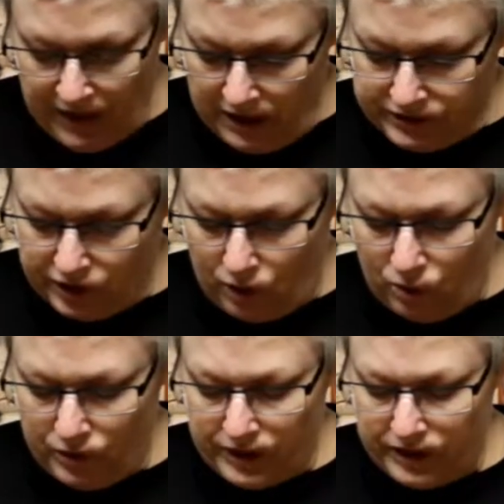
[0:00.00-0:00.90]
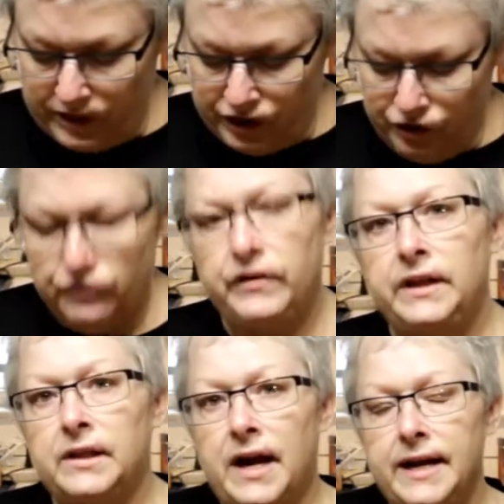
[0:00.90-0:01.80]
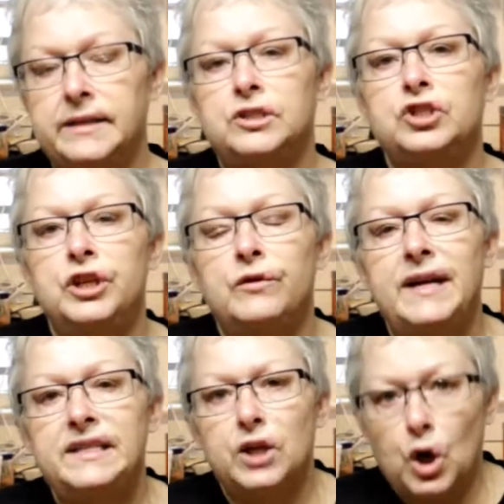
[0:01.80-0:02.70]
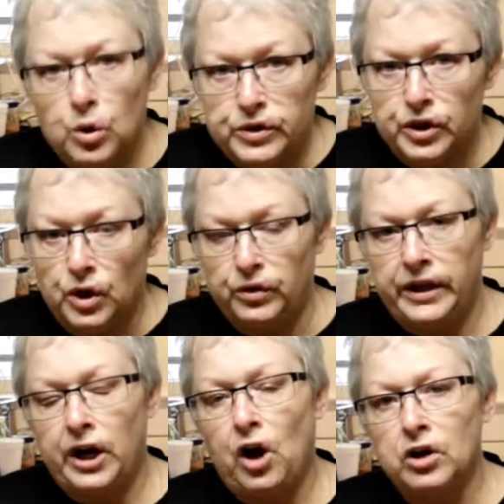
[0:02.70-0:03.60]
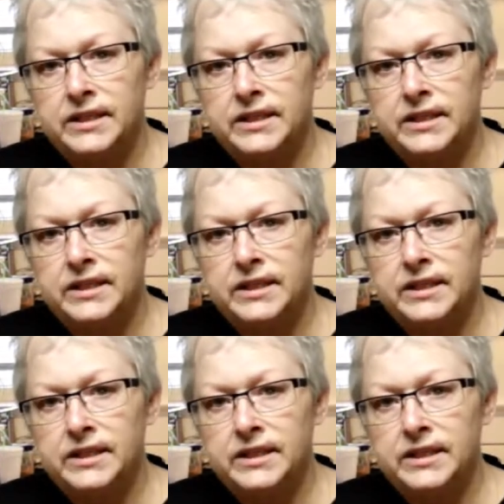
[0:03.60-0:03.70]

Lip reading: So the UV light that generates ozone, they are